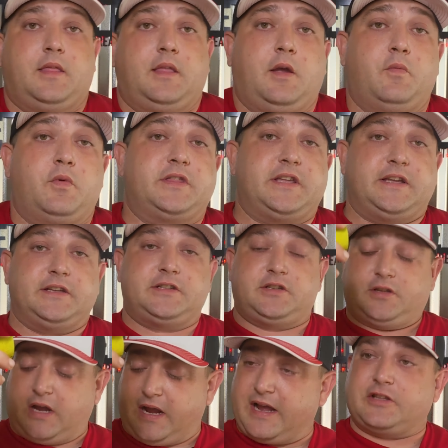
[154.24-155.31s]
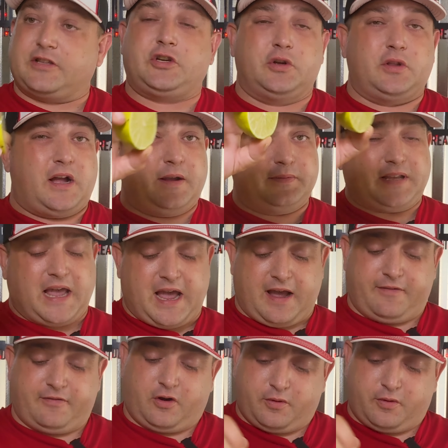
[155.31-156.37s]
And with these, I got 2 limes
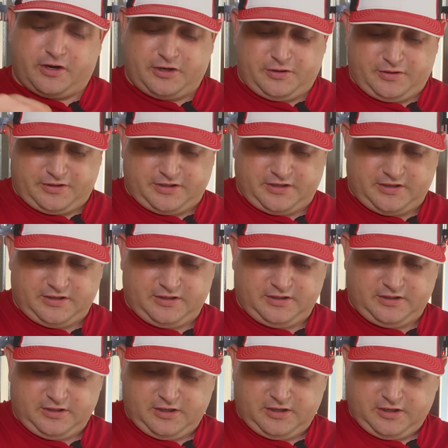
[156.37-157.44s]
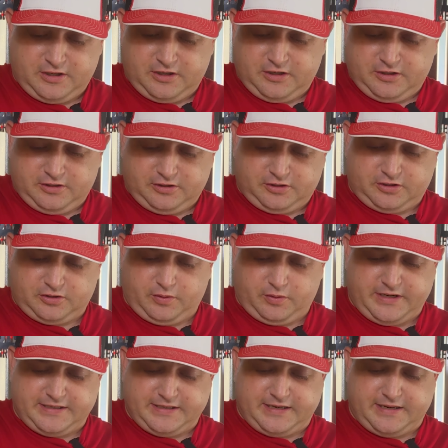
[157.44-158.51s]
halved. All we're gonna do is
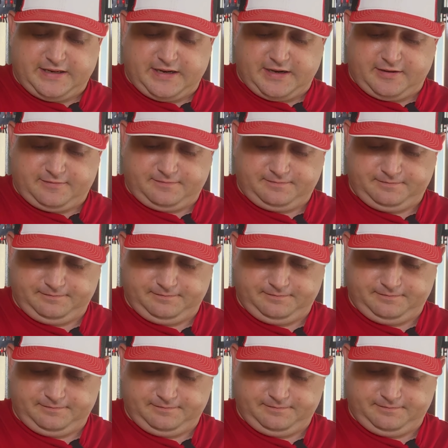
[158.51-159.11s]
squeeze it in there,